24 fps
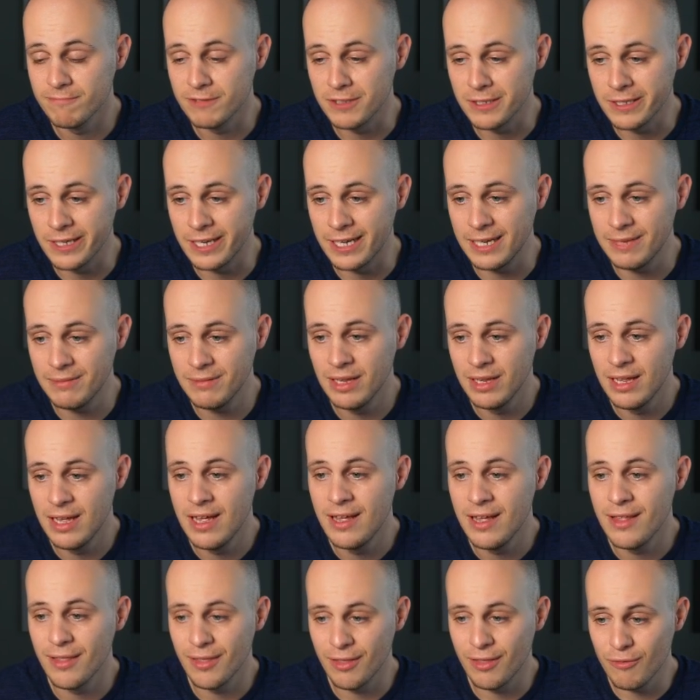Okay,
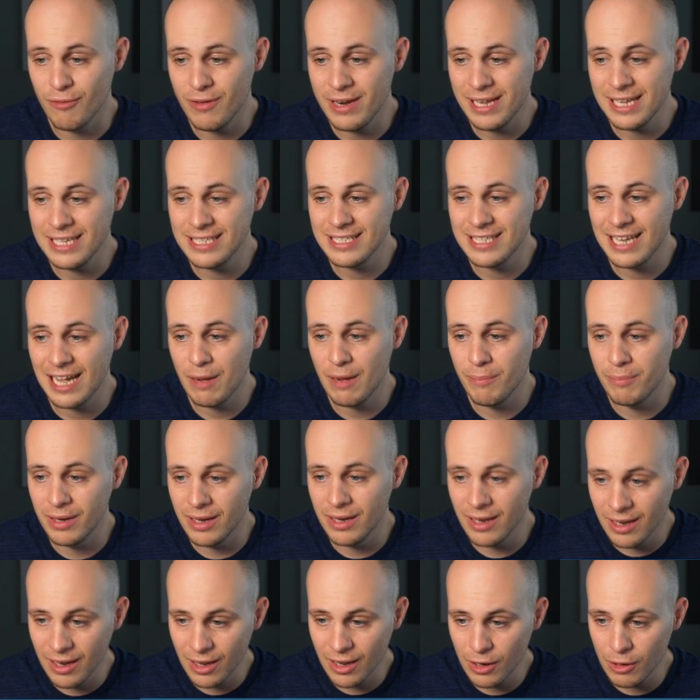3 is now
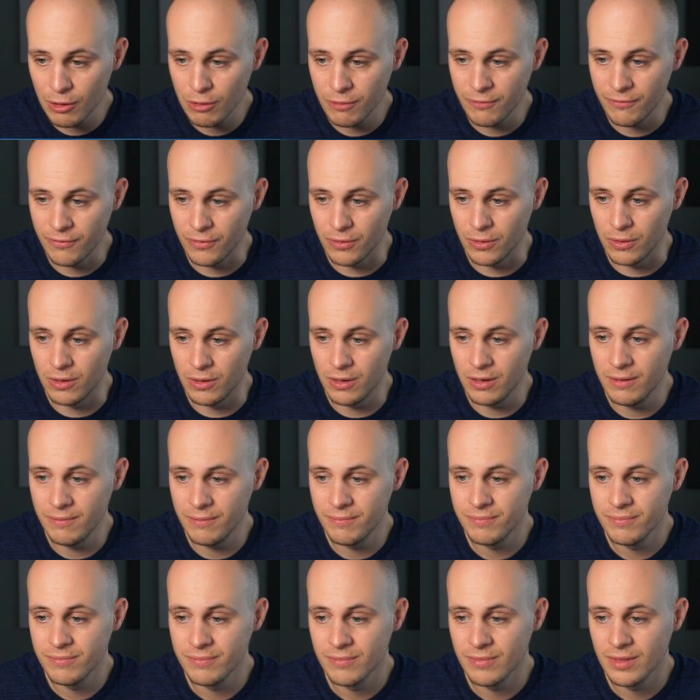below 4,
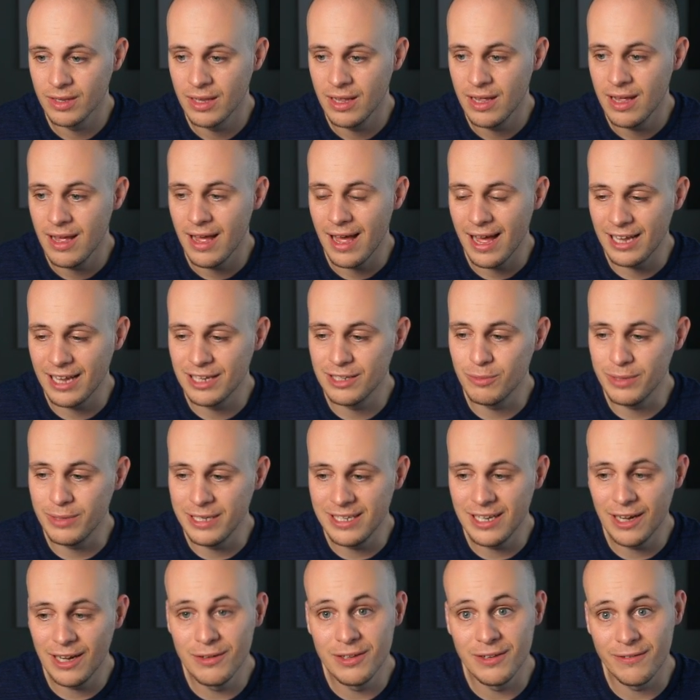and we
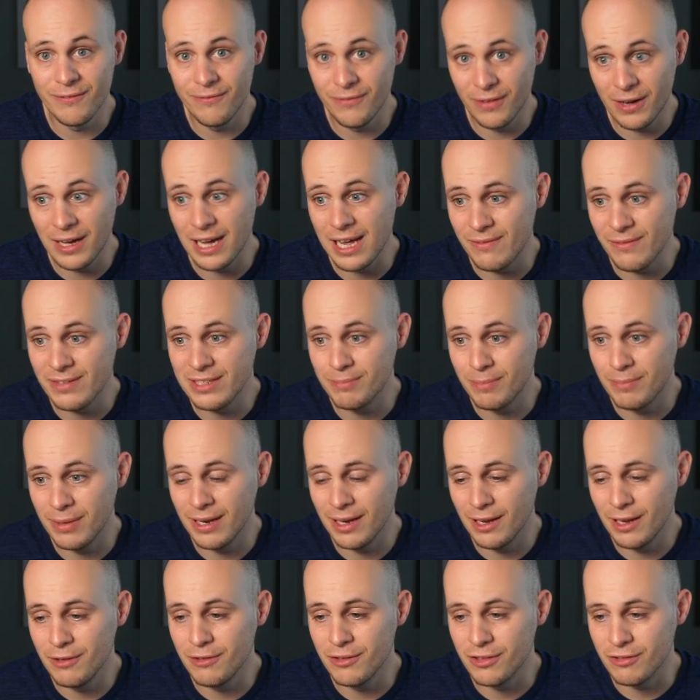know that 5 is
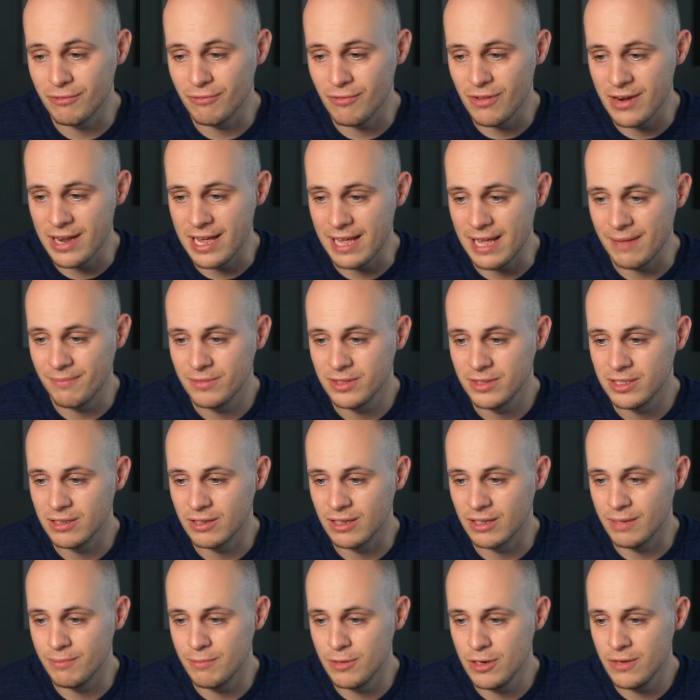below 3. So I'm
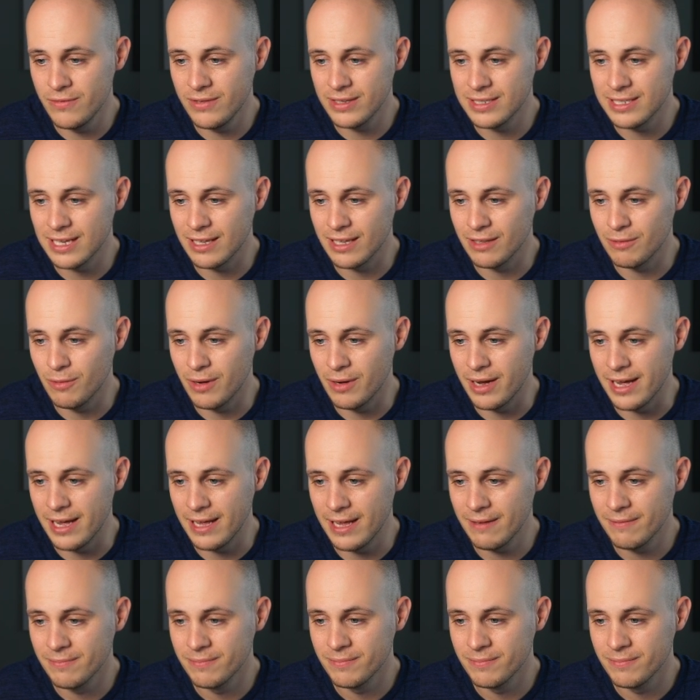going to move this out of the way.